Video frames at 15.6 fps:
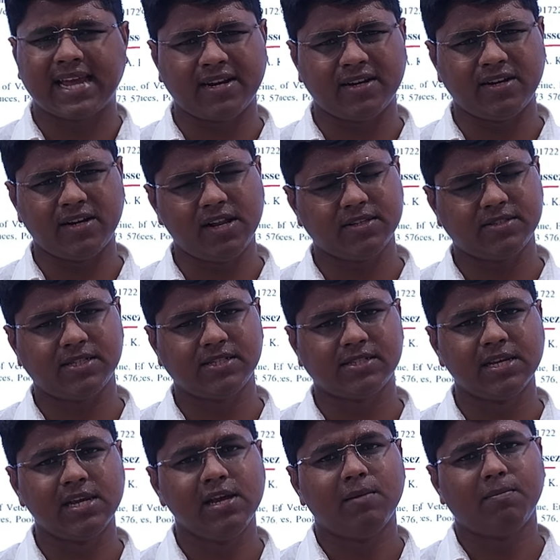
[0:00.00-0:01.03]

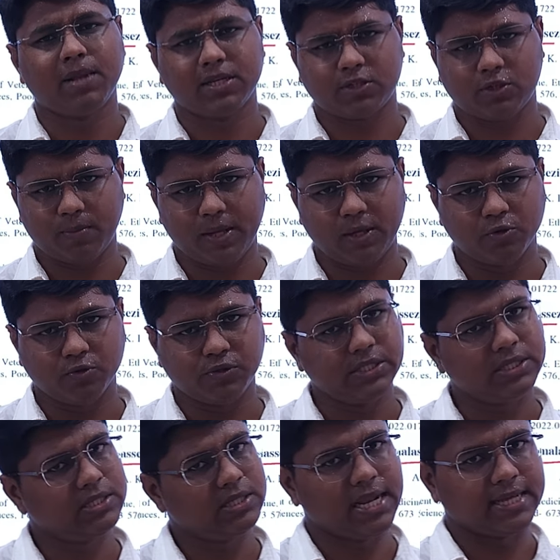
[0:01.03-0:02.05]
candidiasis,
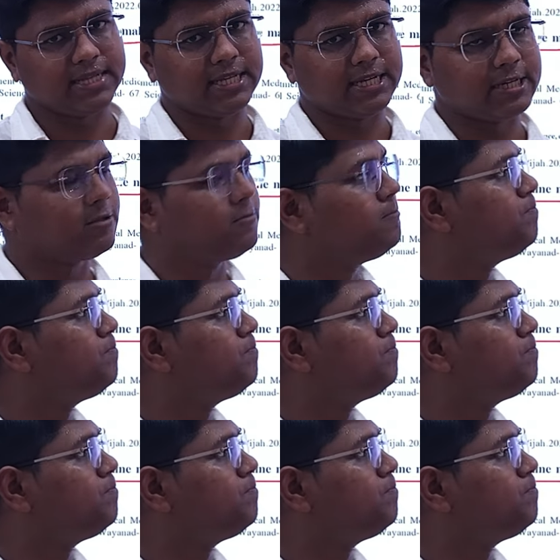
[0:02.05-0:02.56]
blastomycosis, like that.